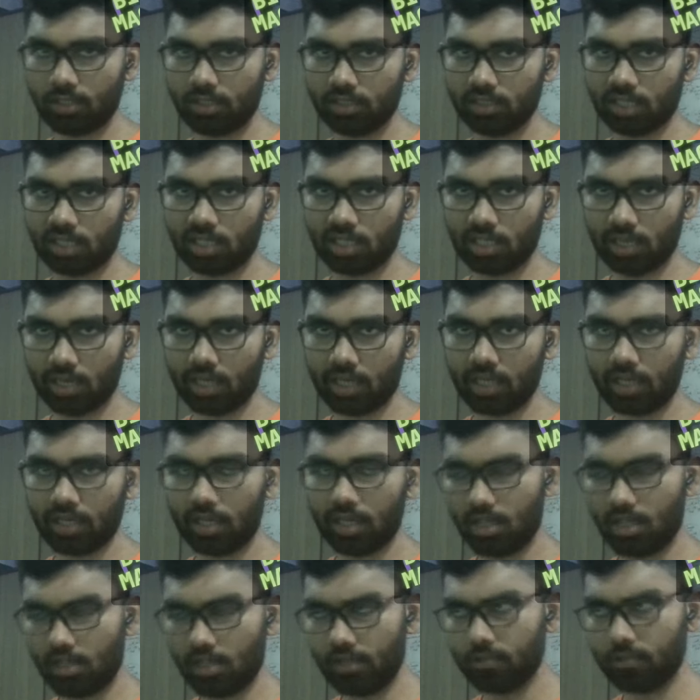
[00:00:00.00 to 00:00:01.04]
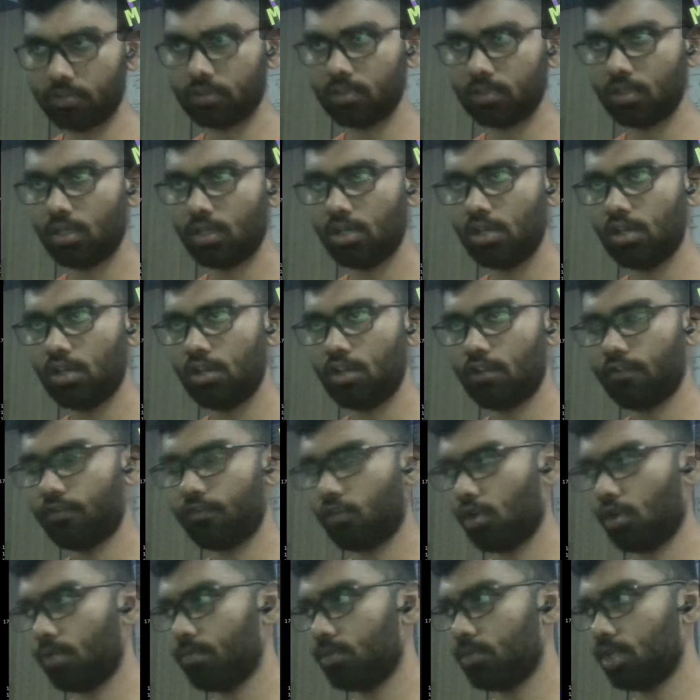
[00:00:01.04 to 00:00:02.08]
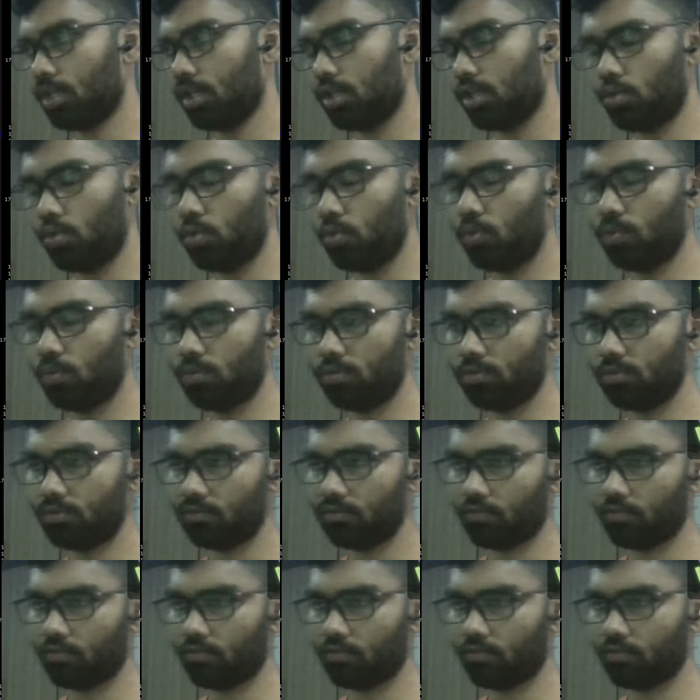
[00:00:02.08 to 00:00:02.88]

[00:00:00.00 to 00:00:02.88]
desired directory is from the new